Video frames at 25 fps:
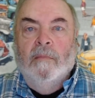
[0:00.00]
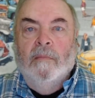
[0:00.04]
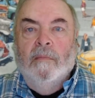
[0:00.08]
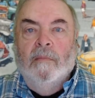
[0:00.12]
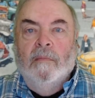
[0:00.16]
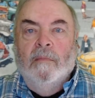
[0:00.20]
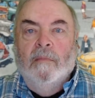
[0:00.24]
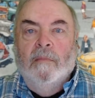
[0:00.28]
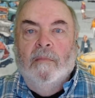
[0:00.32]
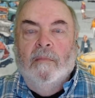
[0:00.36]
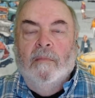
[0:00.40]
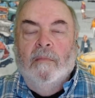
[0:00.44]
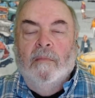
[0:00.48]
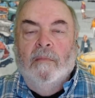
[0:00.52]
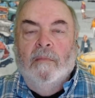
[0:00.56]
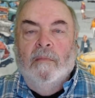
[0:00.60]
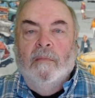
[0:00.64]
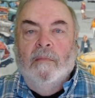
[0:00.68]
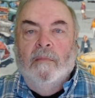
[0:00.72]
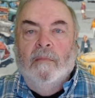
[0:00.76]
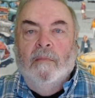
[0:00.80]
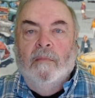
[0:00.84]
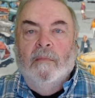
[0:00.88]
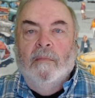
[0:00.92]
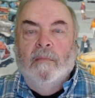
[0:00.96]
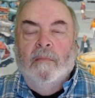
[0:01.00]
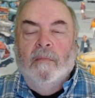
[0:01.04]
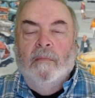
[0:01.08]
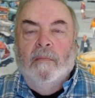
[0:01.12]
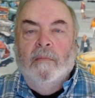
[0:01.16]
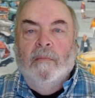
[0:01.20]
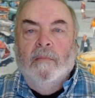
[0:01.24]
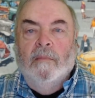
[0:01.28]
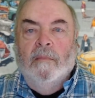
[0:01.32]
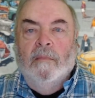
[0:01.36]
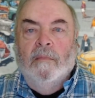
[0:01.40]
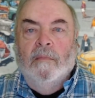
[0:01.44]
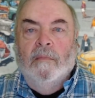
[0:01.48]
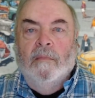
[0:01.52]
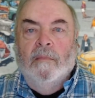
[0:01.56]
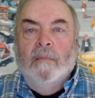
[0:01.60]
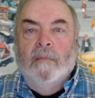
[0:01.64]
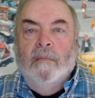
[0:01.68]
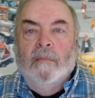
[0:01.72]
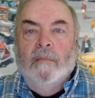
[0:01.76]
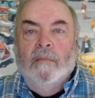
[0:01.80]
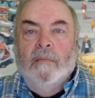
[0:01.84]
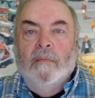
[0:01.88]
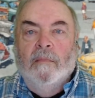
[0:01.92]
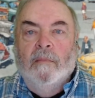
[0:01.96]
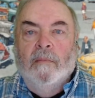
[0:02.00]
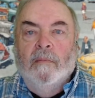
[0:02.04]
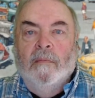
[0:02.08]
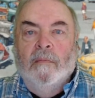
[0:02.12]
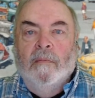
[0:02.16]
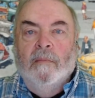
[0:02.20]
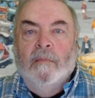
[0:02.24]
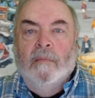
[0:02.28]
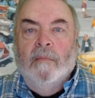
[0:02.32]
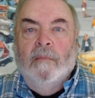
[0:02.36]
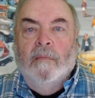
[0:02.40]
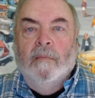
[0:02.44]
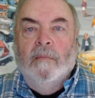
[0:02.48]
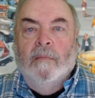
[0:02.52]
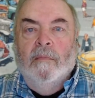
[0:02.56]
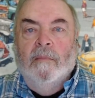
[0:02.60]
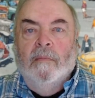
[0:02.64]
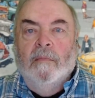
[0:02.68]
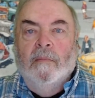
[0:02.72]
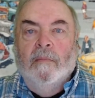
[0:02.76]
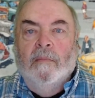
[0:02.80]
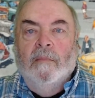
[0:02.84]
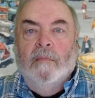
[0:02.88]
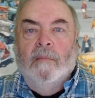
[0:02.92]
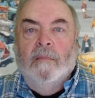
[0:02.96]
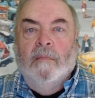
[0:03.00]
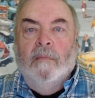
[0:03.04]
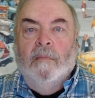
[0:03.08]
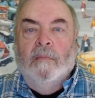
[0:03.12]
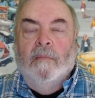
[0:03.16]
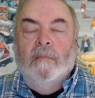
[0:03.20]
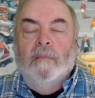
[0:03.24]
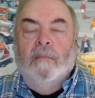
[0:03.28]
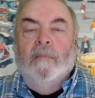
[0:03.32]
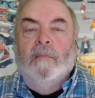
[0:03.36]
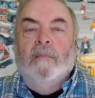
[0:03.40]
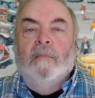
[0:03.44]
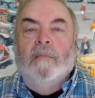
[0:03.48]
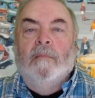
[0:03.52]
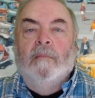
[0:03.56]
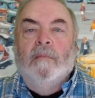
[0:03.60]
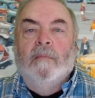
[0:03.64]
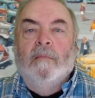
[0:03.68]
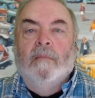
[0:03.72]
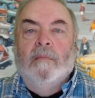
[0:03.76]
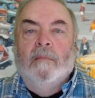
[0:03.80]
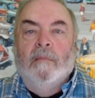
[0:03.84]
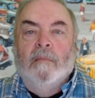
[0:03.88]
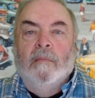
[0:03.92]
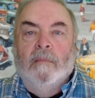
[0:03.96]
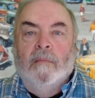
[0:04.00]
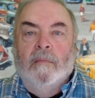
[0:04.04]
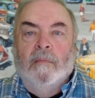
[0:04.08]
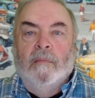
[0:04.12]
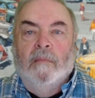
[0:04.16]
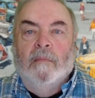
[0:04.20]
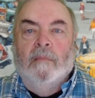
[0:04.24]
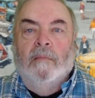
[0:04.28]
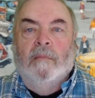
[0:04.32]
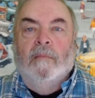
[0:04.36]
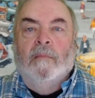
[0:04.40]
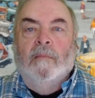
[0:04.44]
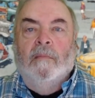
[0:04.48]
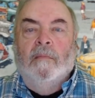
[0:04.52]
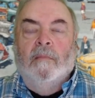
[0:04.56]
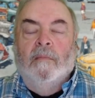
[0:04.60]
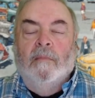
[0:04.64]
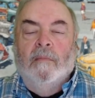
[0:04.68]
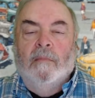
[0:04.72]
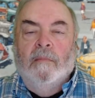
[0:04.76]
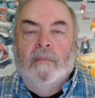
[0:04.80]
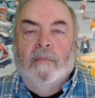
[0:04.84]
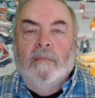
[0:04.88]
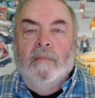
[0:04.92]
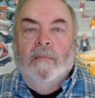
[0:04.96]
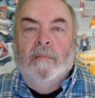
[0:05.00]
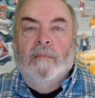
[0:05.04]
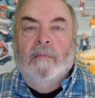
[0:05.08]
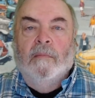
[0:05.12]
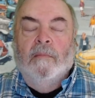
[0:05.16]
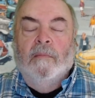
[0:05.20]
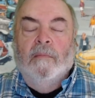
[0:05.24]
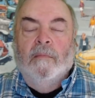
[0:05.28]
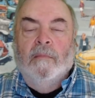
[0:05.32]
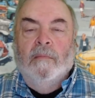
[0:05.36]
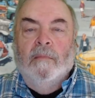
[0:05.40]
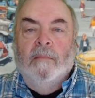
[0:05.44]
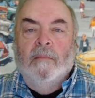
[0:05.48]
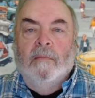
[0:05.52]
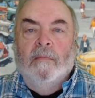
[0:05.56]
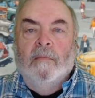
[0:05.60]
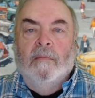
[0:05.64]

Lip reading: (silent)